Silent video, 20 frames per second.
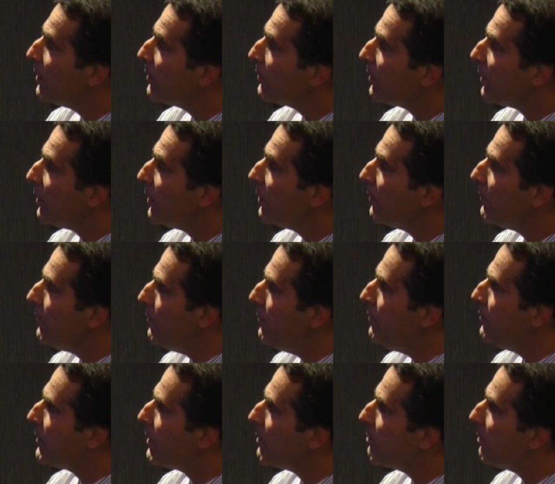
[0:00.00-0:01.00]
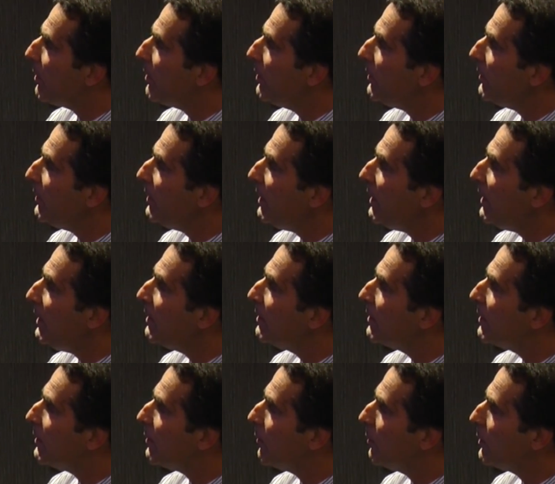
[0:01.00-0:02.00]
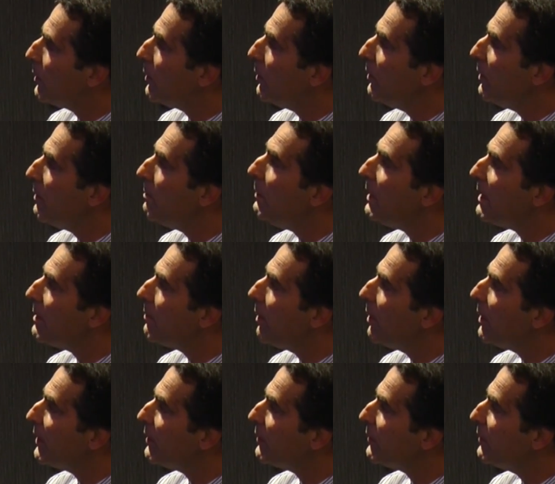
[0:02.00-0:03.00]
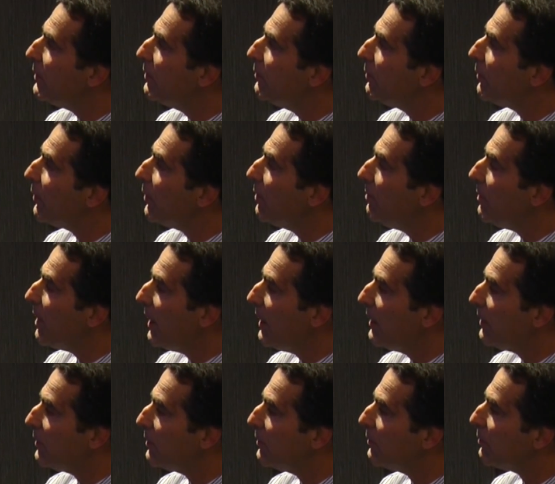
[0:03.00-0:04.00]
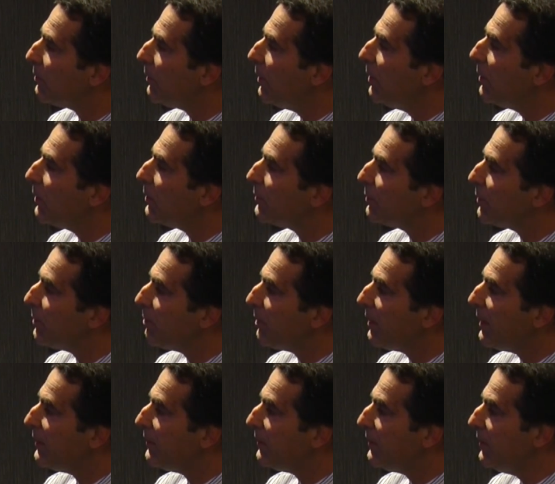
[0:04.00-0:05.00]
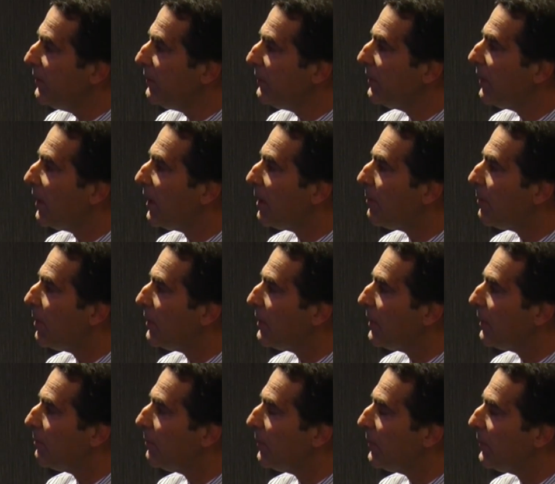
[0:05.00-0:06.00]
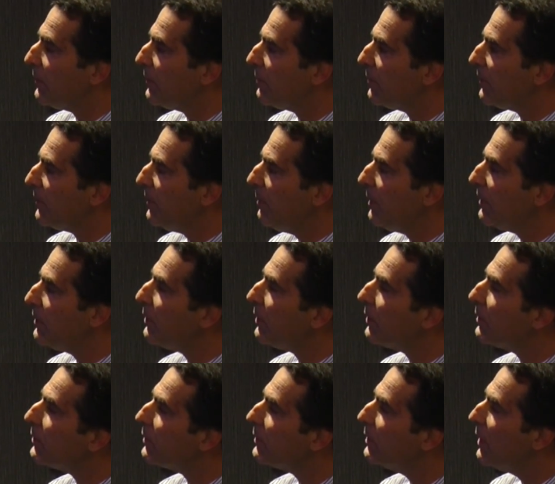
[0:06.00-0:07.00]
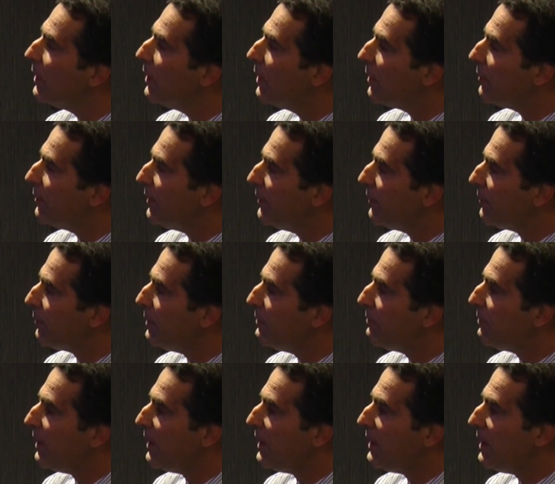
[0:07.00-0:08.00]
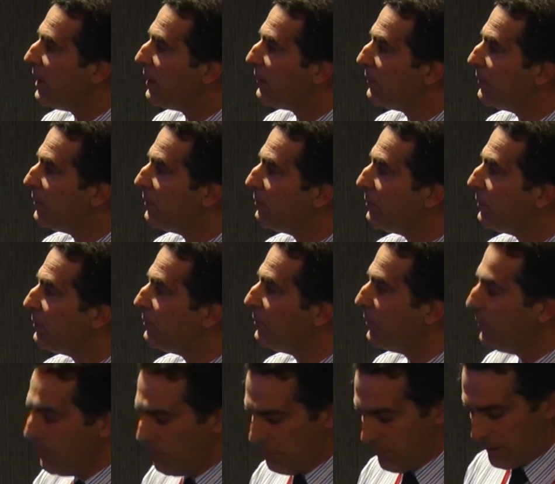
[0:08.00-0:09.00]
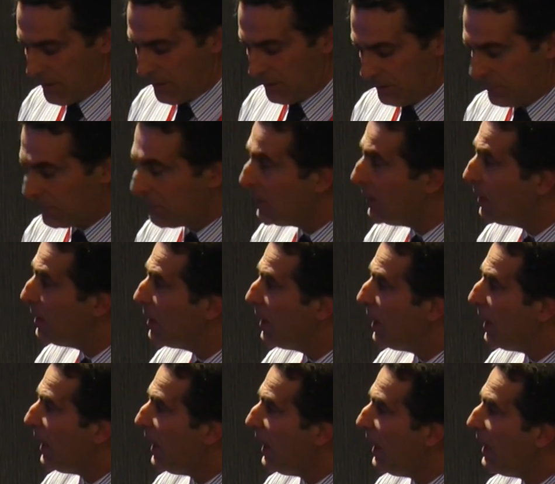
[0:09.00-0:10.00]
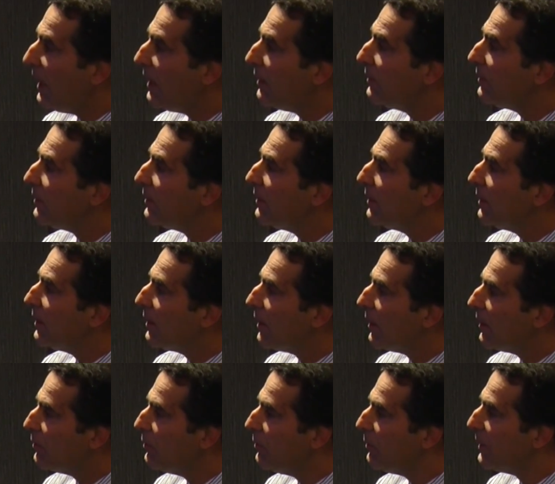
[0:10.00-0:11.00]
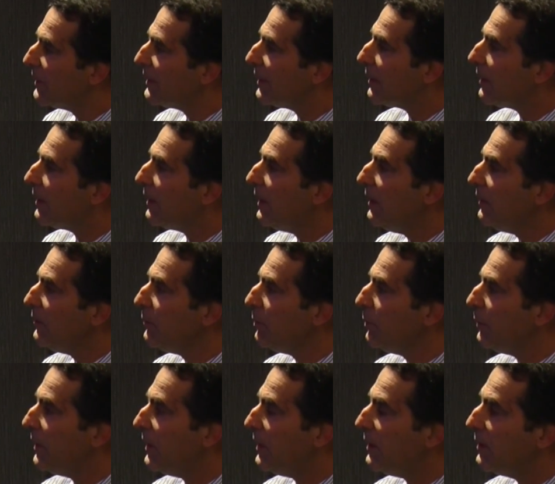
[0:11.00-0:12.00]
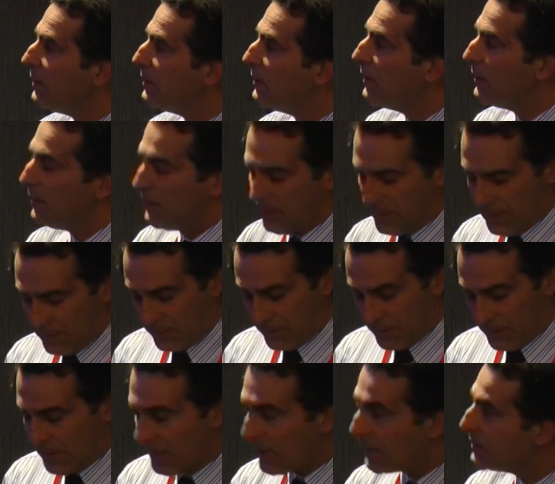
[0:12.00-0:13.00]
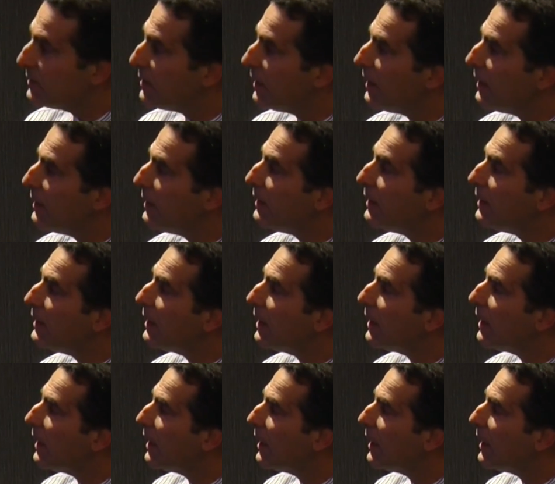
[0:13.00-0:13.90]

So both we'll call them metabolic syndrome and controls, were placed this time on a similar dose of N3 fatty acids for 4 weeks, and during the last week given a daily